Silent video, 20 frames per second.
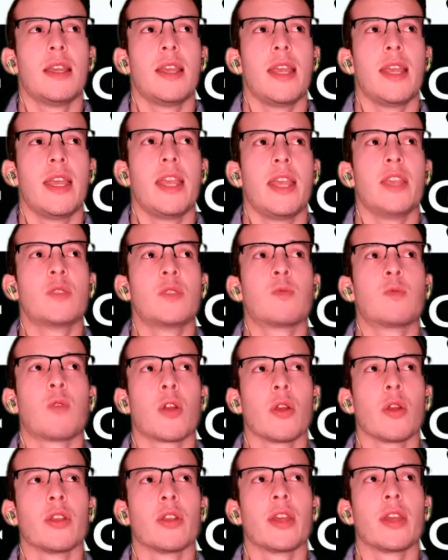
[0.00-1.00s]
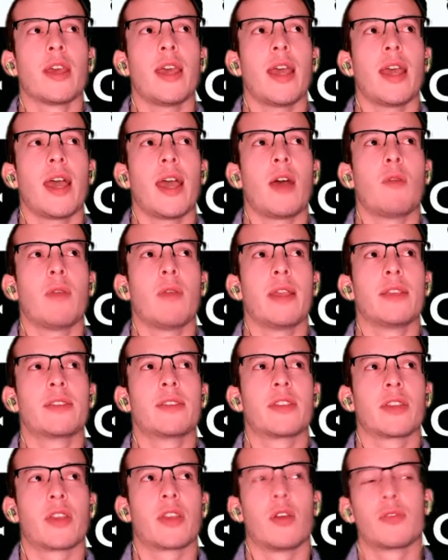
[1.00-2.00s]
his word outweighs the
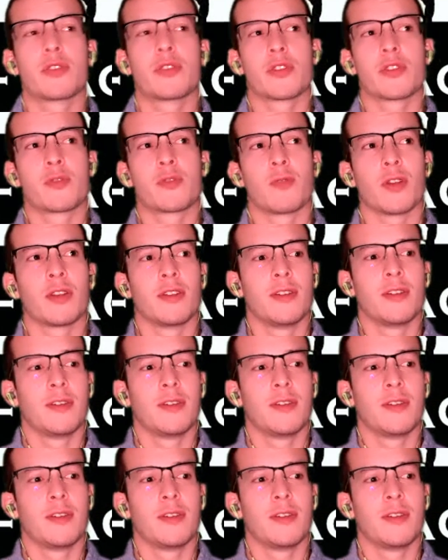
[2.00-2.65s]
coach's word.